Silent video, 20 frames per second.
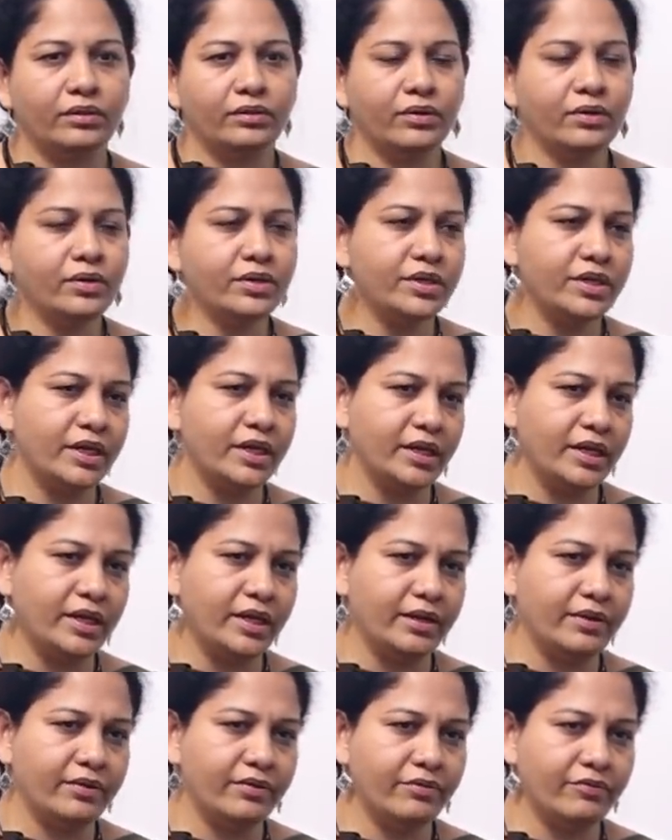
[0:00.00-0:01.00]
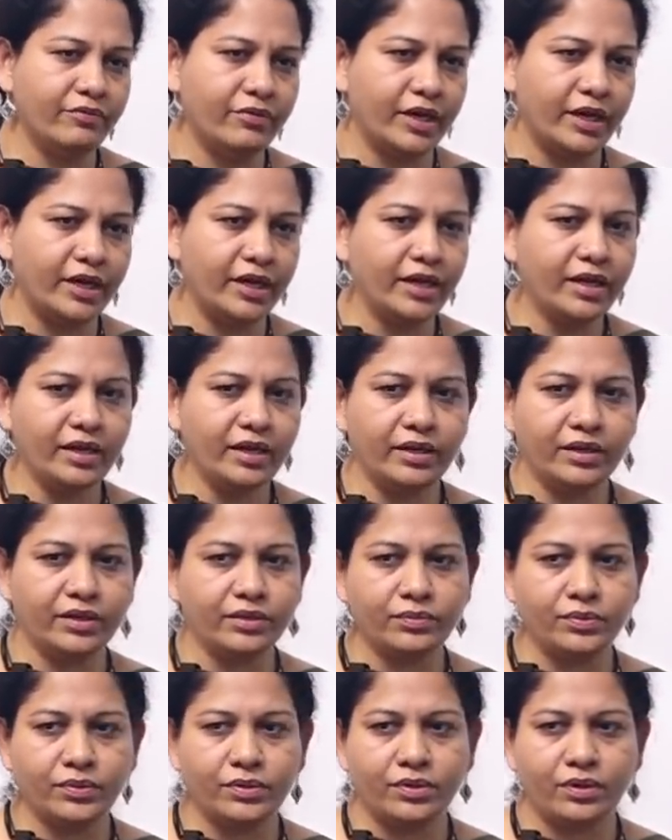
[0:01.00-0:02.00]
don't really worry. It
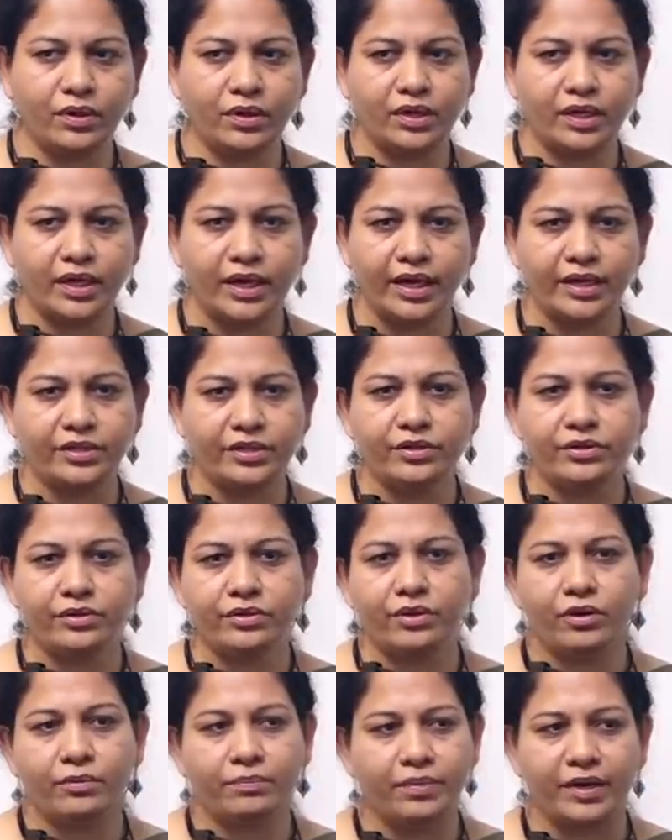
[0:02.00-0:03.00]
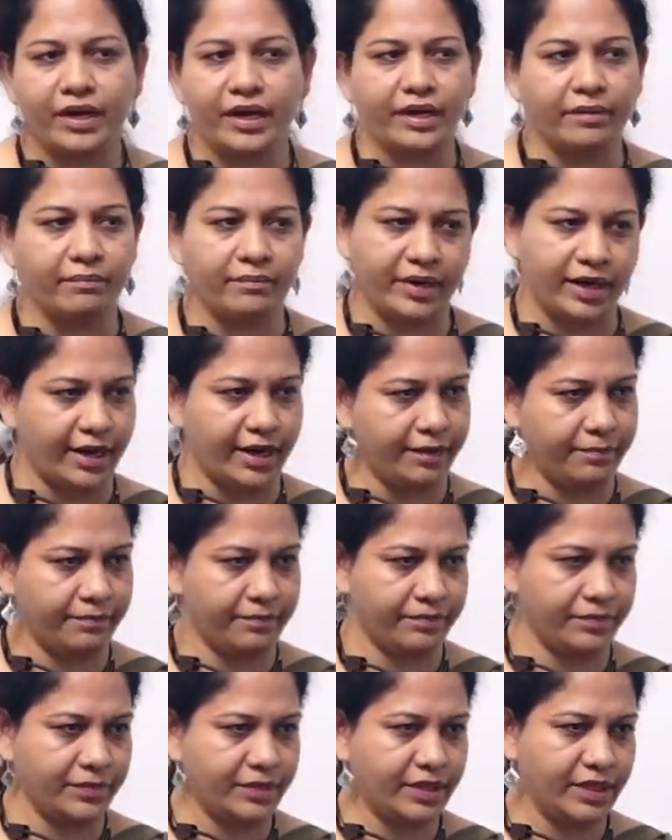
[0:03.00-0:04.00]
would not get into your prelim time.
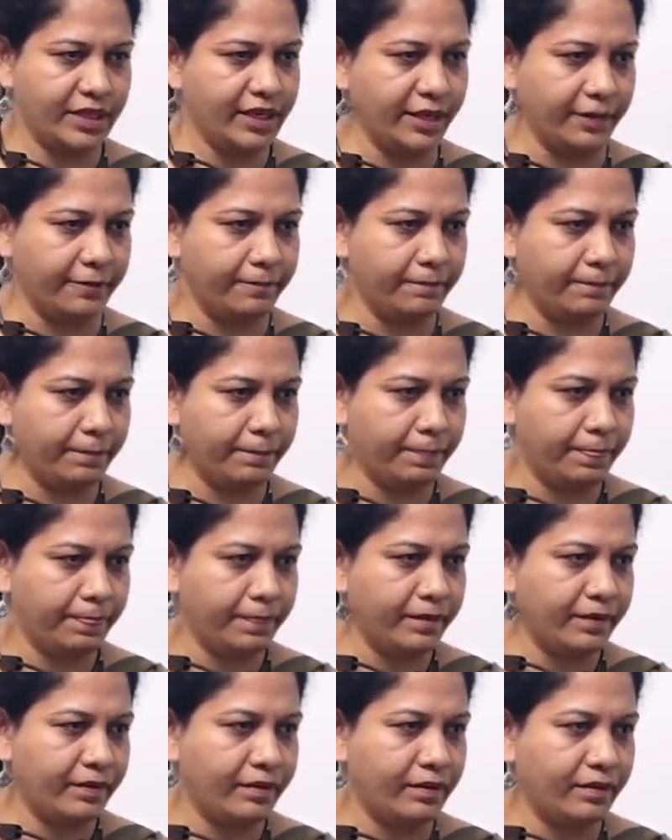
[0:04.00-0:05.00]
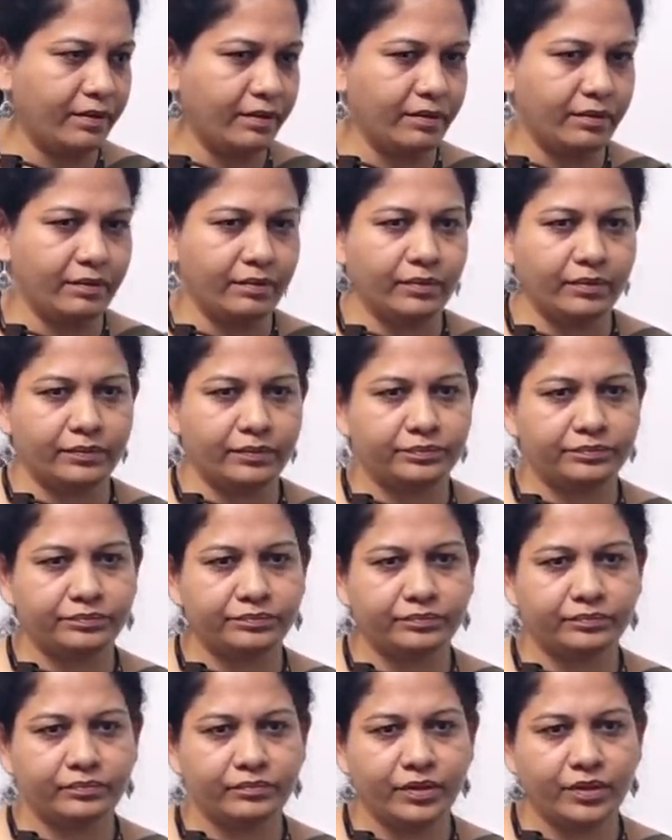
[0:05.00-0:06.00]
Okay? Uh,
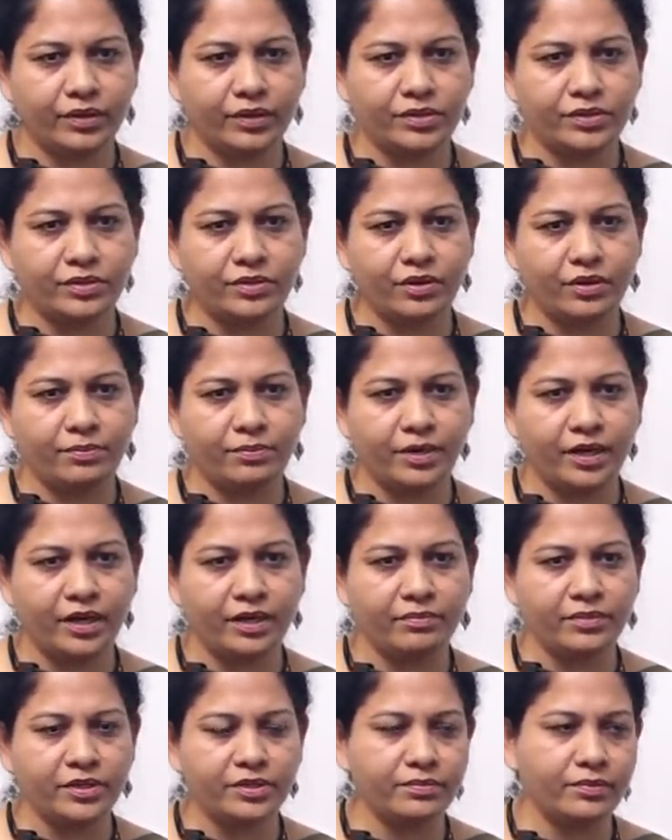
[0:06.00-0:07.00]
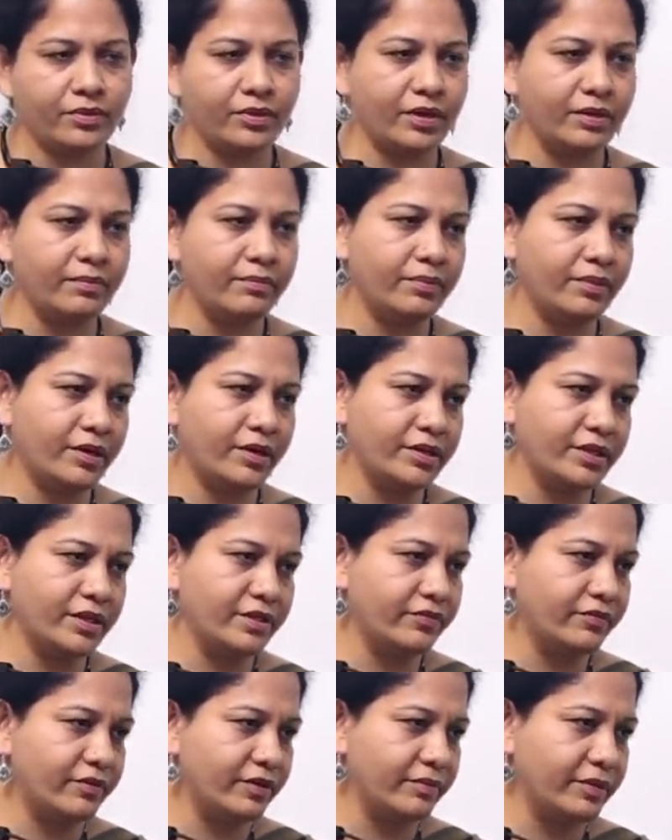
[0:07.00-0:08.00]
because your prelim is more
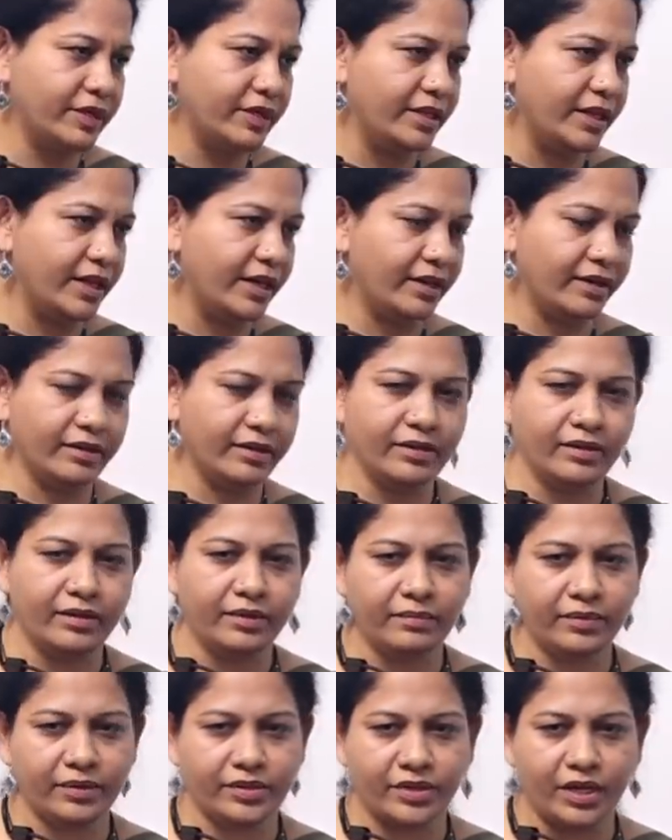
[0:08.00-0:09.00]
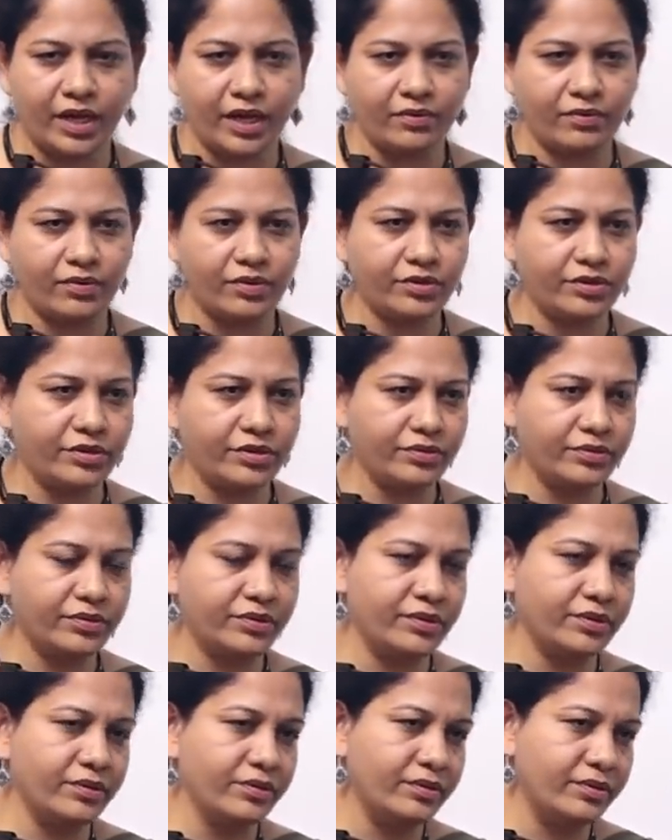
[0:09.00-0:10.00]
important for me than because I want you
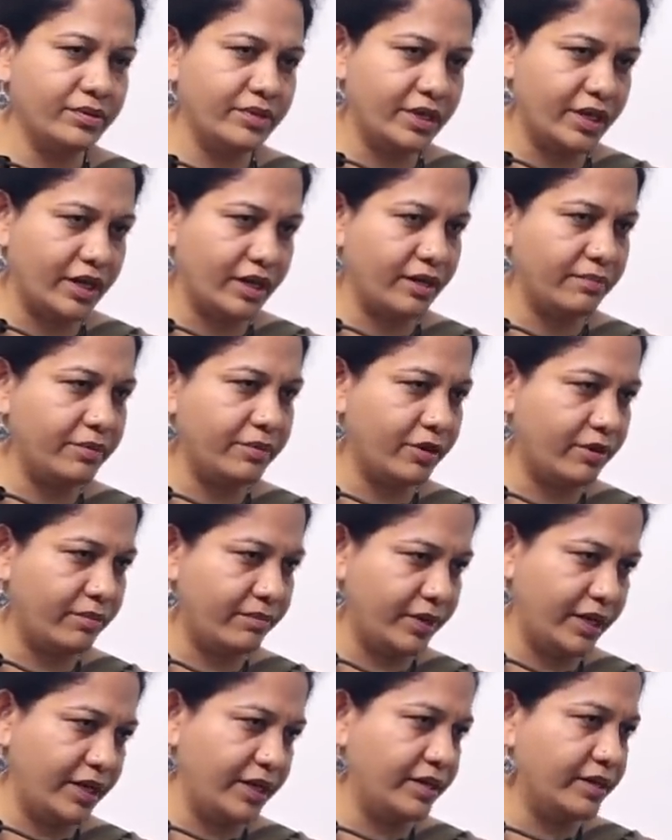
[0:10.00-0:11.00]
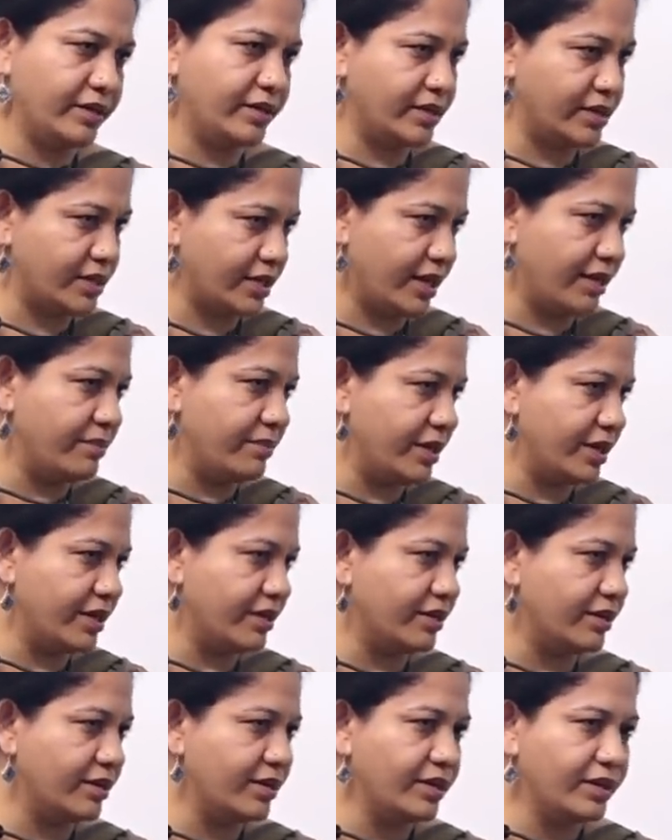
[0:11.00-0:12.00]
to take up your main the same
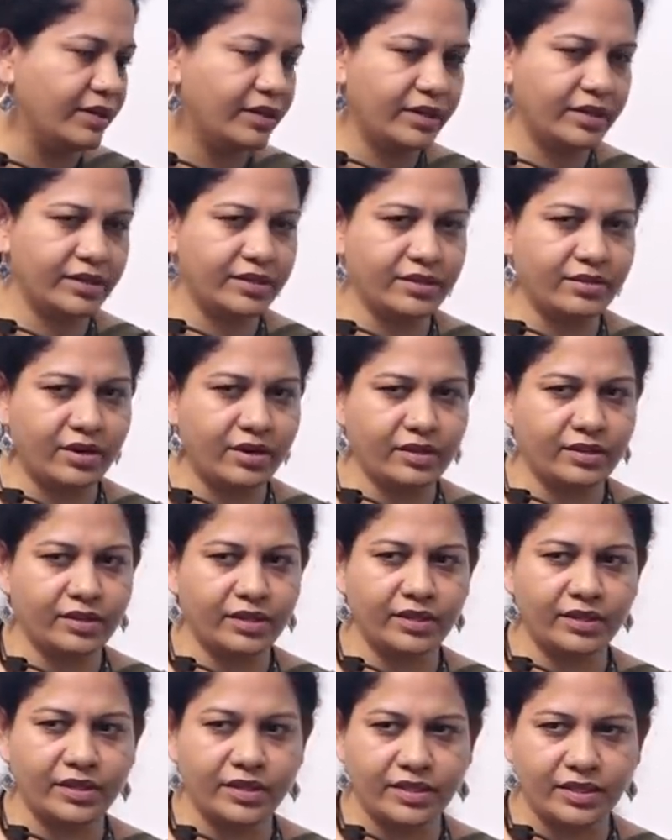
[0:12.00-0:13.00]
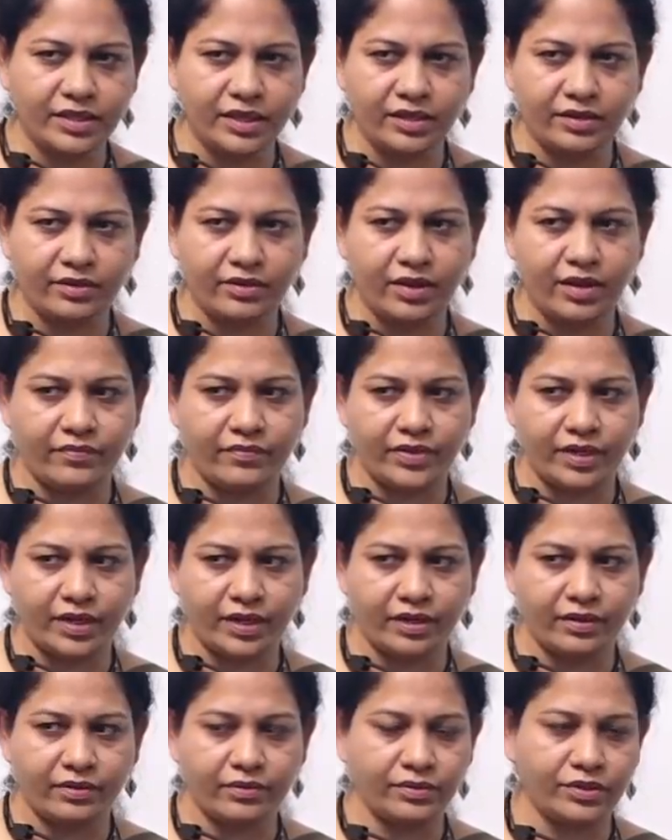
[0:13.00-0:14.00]
year. It's not that this year you have
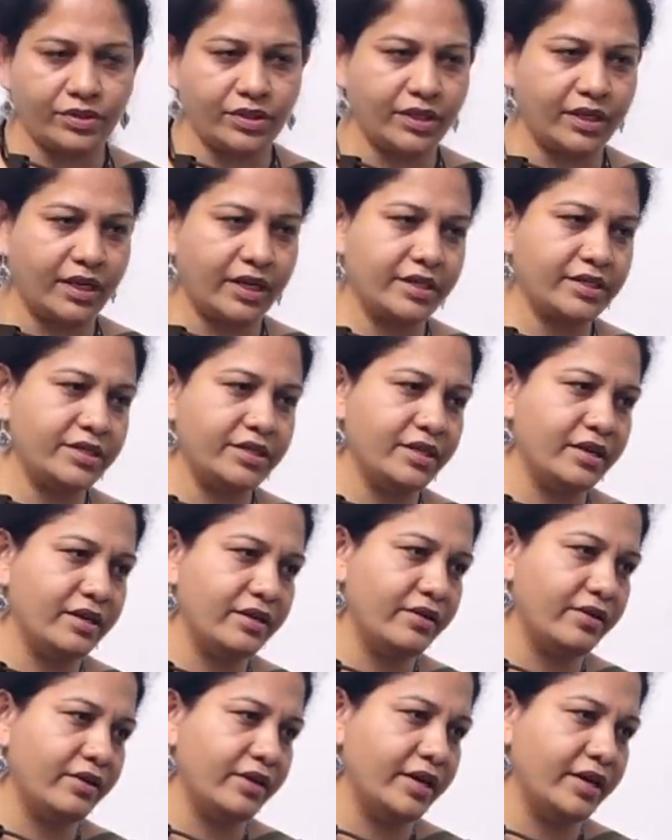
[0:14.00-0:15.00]
taken coaching, next year you are